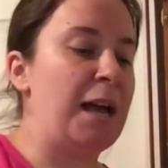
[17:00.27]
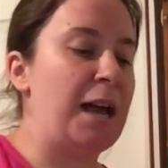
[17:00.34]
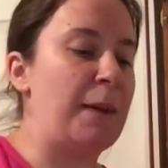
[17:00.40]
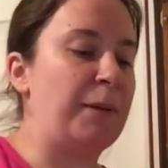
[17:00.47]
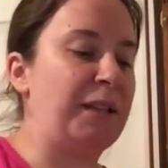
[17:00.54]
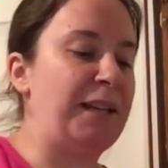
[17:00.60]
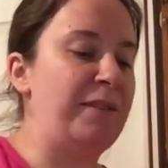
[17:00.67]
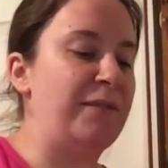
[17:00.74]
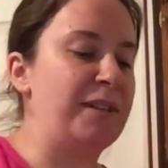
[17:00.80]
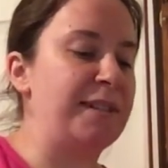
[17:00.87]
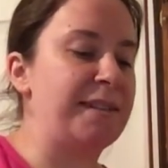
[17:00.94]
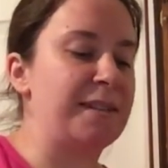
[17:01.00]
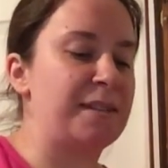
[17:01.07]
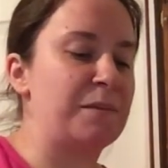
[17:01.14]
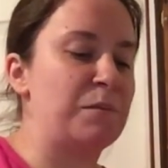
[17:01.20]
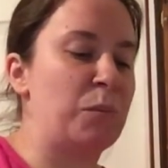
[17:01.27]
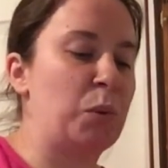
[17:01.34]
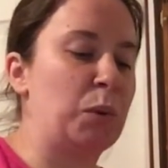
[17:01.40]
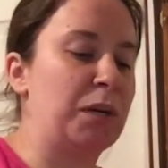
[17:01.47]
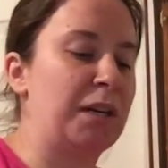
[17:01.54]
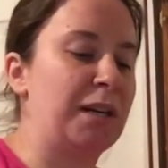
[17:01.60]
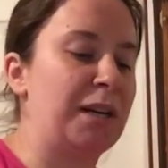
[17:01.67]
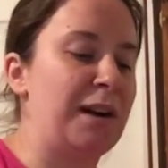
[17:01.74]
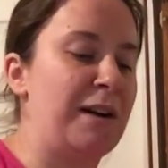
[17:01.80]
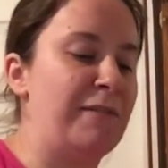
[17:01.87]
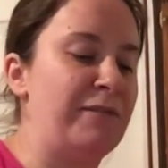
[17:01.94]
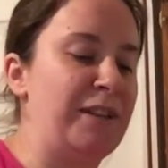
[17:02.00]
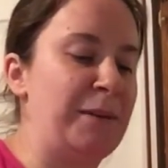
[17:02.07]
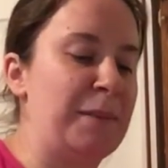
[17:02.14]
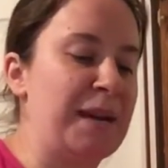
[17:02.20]
I believe this is more
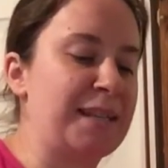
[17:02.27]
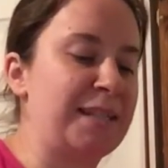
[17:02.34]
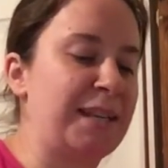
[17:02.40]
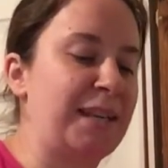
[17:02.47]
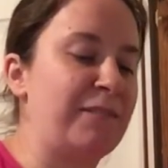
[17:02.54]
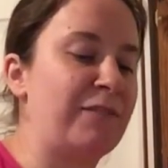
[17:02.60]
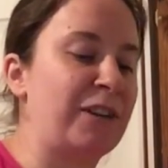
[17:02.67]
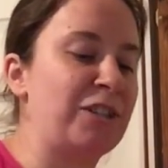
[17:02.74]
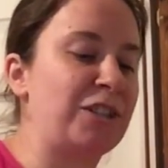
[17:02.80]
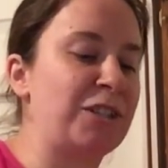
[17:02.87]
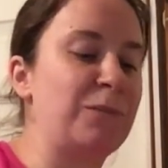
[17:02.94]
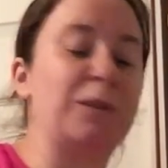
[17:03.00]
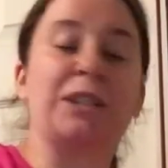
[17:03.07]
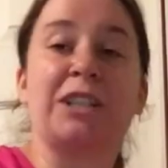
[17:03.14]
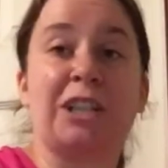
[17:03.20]
of the Mexican version with the